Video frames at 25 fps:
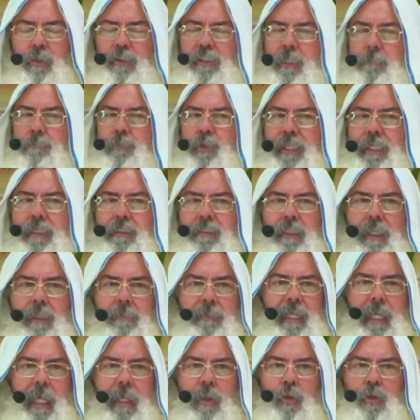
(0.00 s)
money,
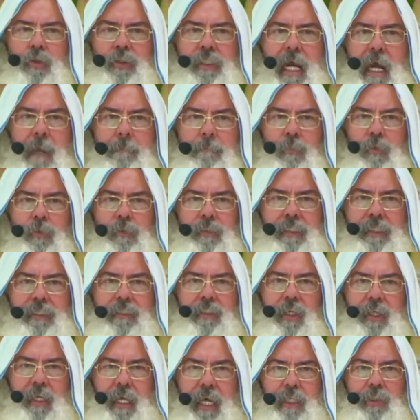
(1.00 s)
the Eternal Father
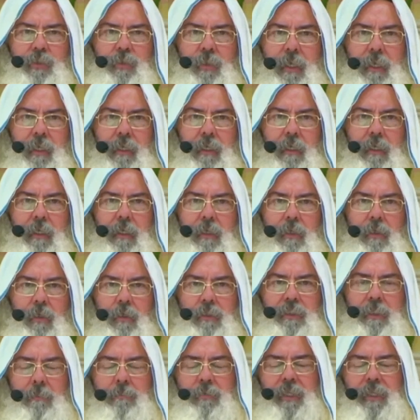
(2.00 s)
allows them to have it,